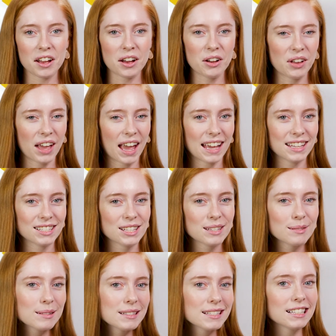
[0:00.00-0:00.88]
Okay, so
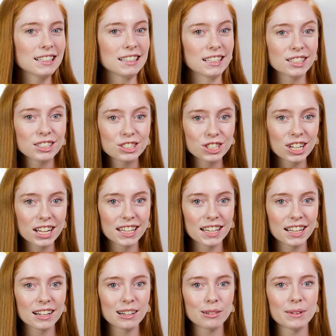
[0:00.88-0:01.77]
this one's a little
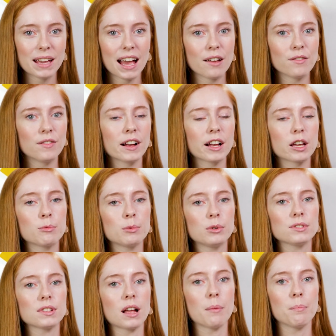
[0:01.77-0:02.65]
trickier. We have
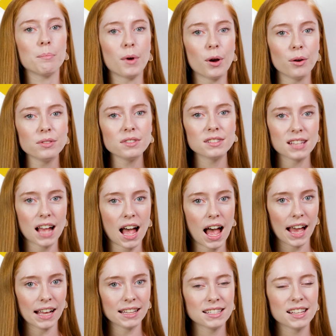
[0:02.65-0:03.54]
variables on both
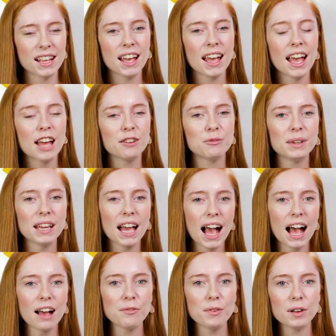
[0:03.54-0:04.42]
sides, and we
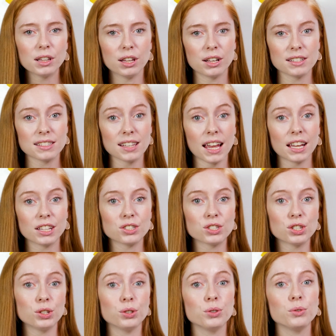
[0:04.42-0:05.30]
have what looks like
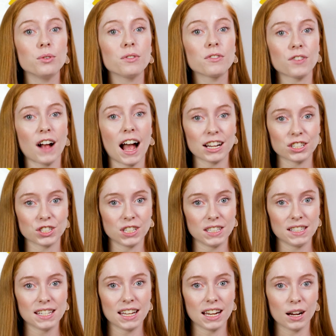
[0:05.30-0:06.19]
two
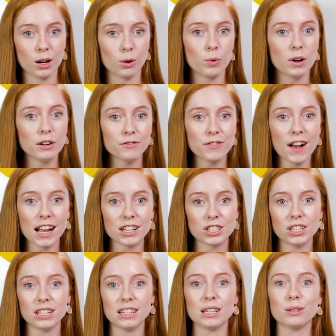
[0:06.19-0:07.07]
fractions here. One
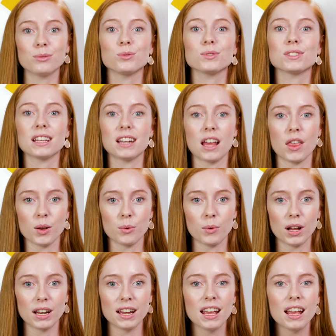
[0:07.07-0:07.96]
fraction equals another
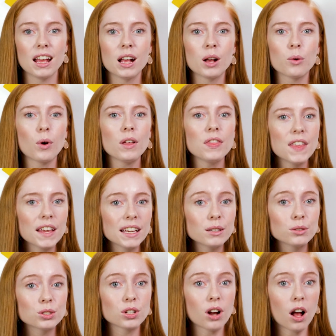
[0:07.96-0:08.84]
one. One
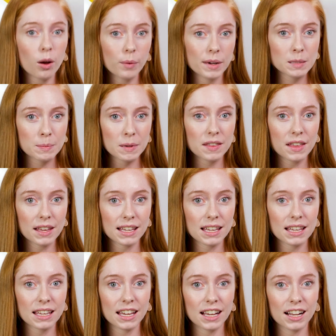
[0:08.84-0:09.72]
thing you should always be
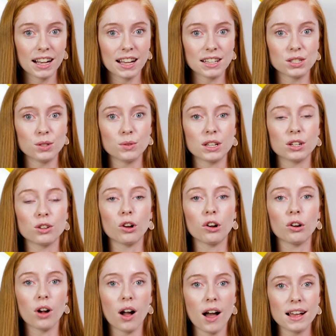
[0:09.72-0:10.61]
thinking here is you can
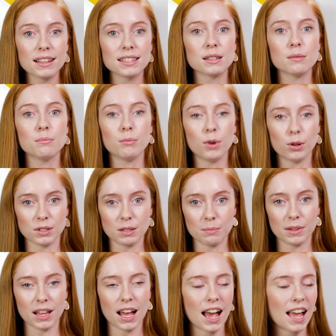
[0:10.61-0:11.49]
cross
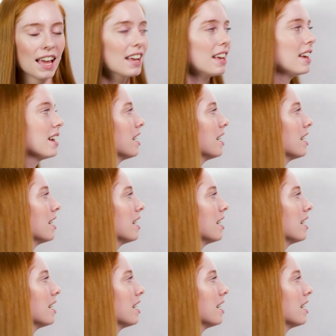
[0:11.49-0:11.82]
multiply.